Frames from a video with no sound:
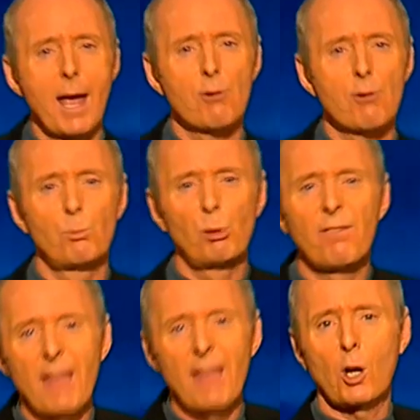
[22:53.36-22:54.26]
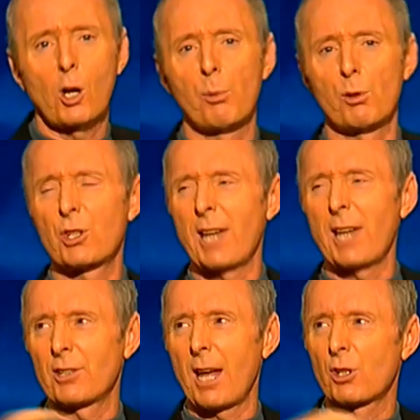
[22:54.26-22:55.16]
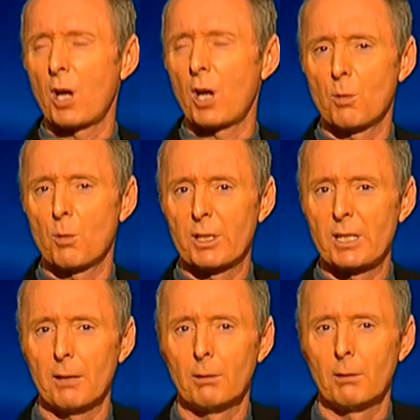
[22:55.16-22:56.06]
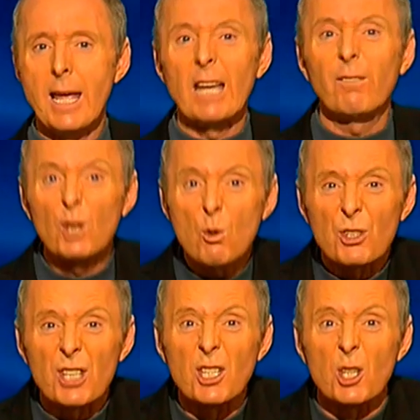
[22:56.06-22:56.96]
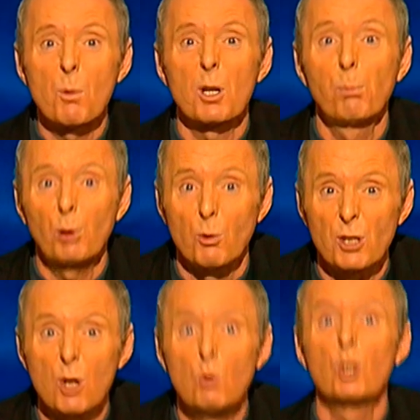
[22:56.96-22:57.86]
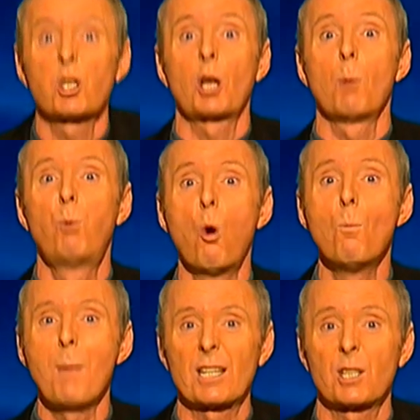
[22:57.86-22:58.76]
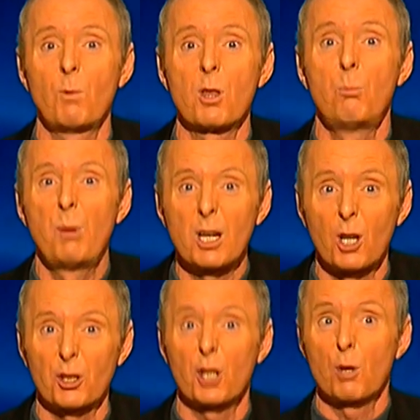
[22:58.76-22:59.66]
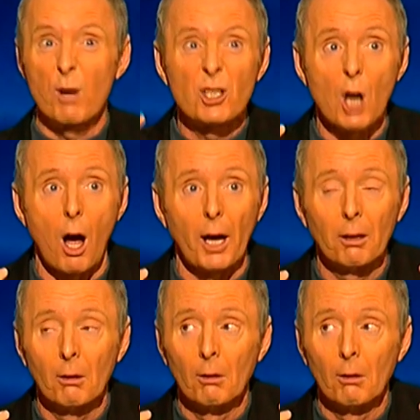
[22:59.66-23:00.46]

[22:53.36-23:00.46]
Blair has briefed that copper who stands outside number 10. If you see someone approaching who looks like a bull mastiff with a beer gut under each eye,